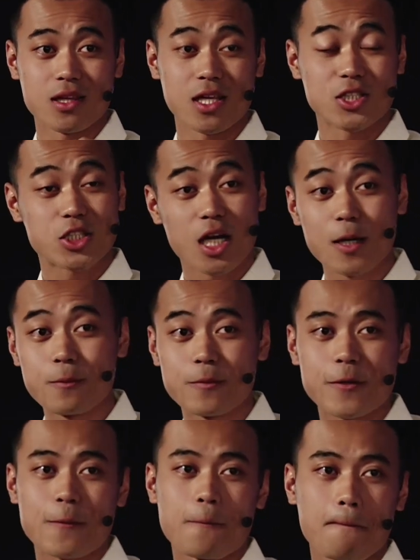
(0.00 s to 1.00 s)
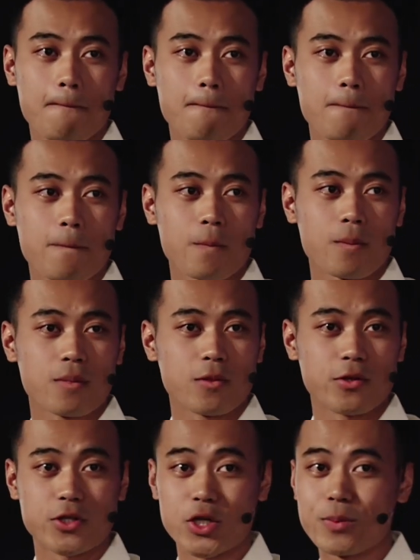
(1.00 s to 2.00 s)
hijab, the
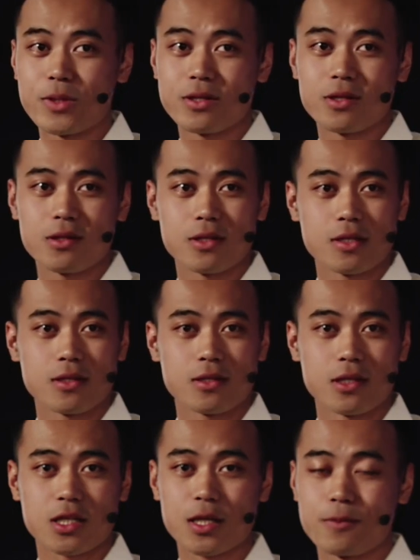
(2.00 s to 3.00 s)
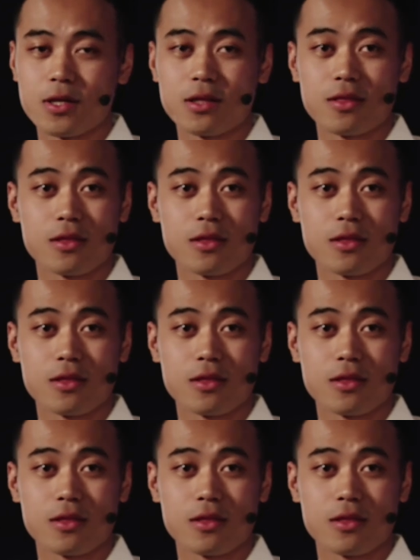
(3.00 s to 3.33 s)
turban, the kippah,